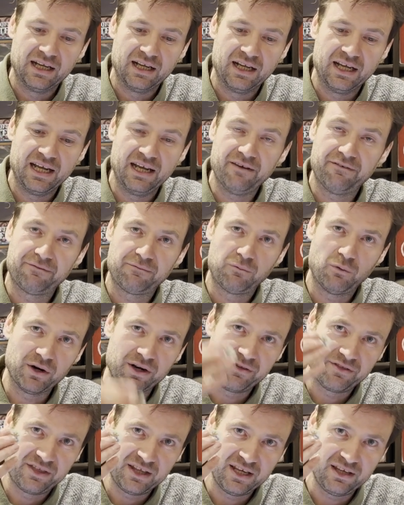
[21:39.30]
If one
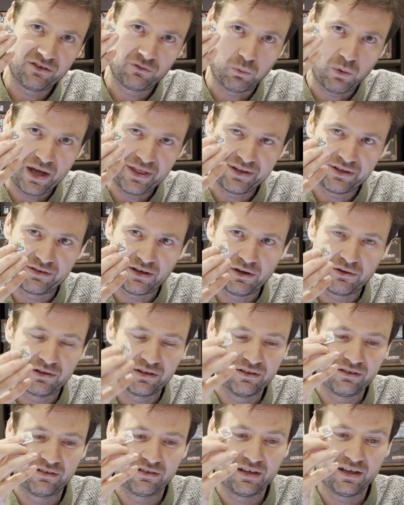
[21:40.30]
of these weather
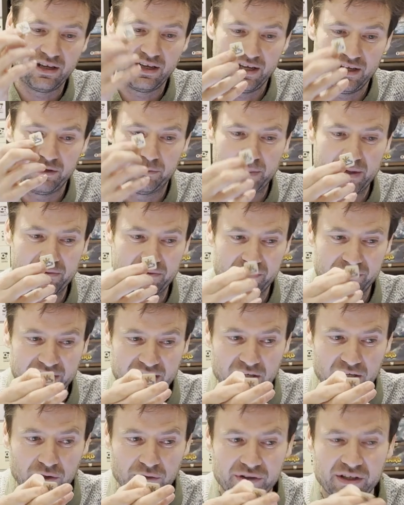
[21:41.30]
tokens is being
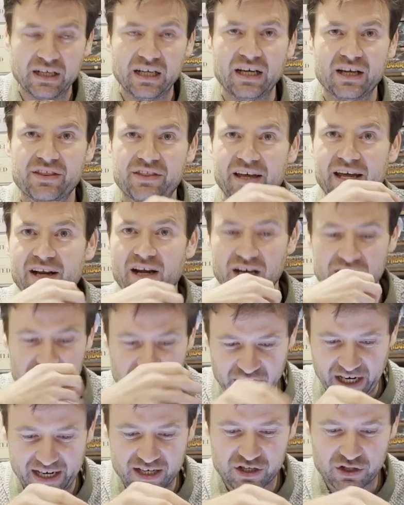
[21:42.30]
revealed, then I
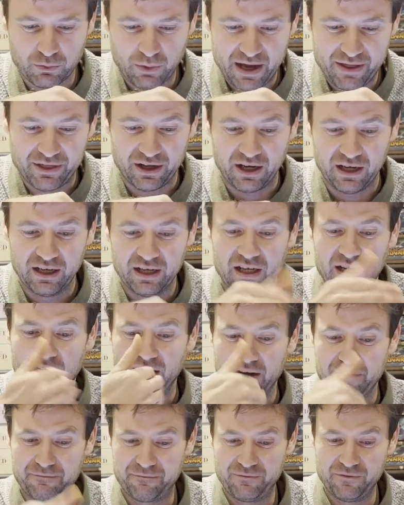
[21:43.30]
change the weather.
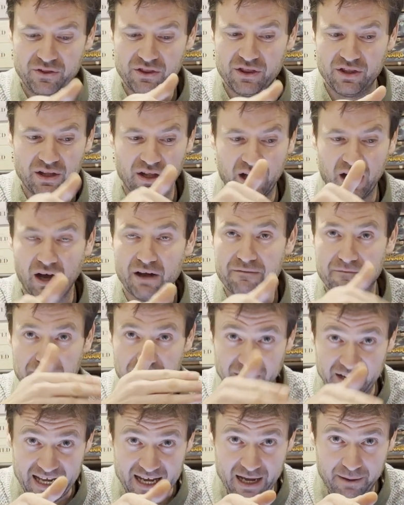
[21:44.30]
I
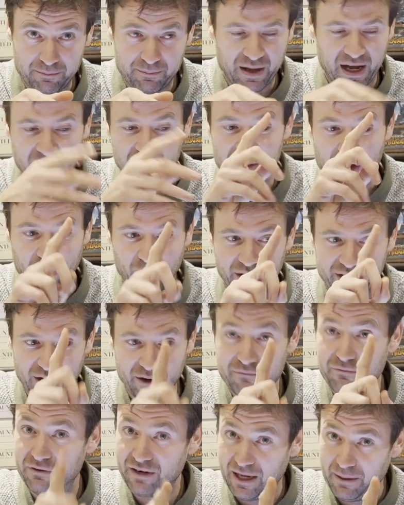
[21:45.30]
flip, no, I
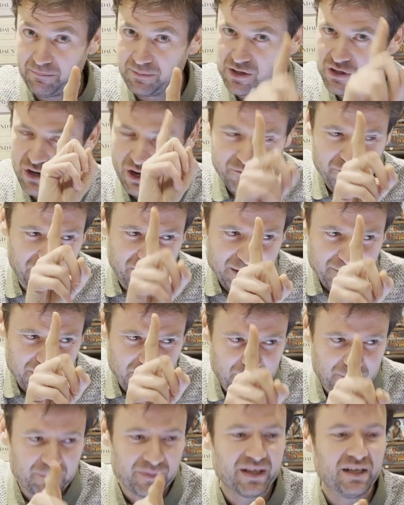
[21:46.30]
don't flip, you don't flip
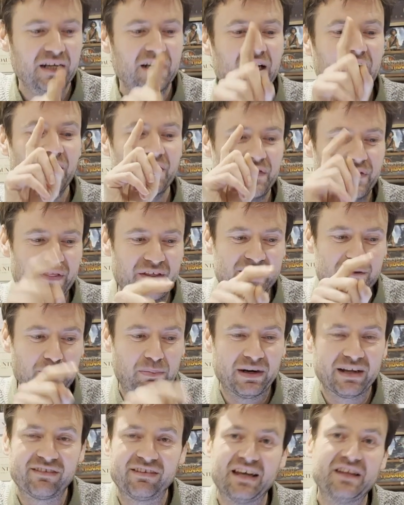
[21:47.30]
them. This
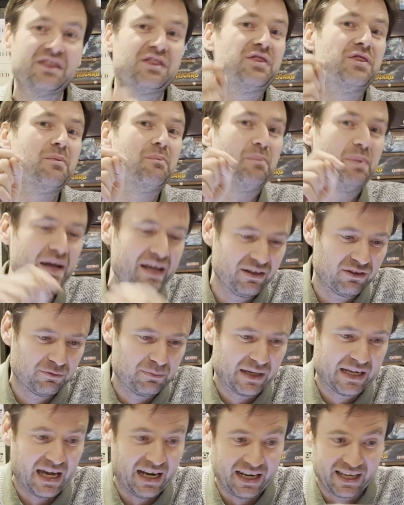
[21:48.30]
brings in the pits
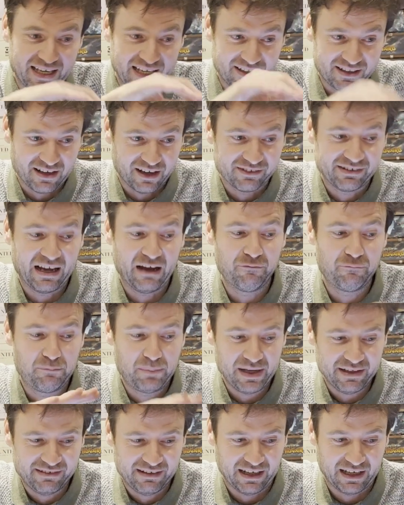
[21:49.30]
mechanic. It does have
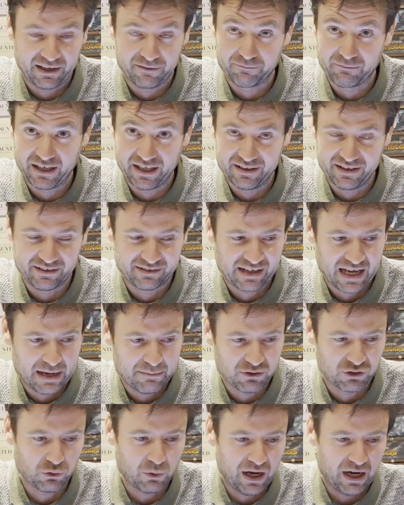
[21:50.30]
pitting in this
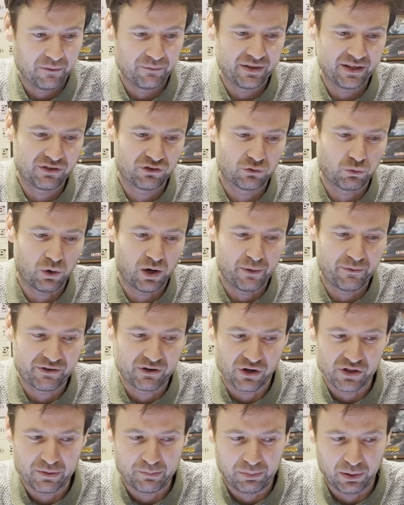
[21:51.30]
game as well. This is why we've
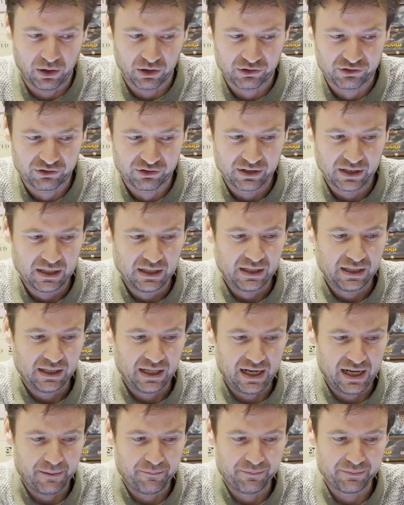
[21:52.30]
got the box
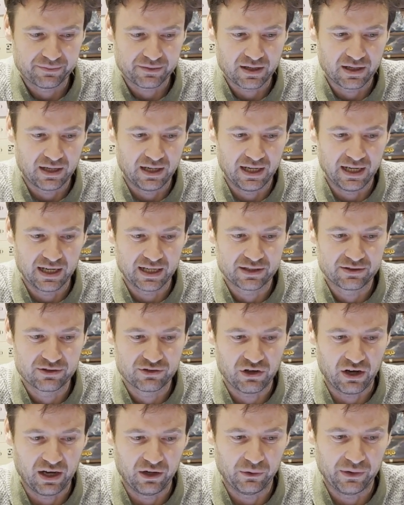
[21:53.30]

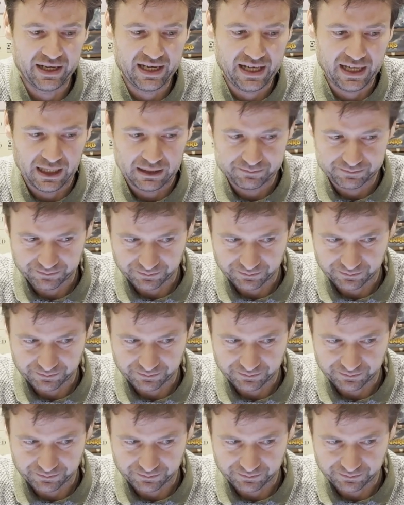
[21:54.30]
tile here.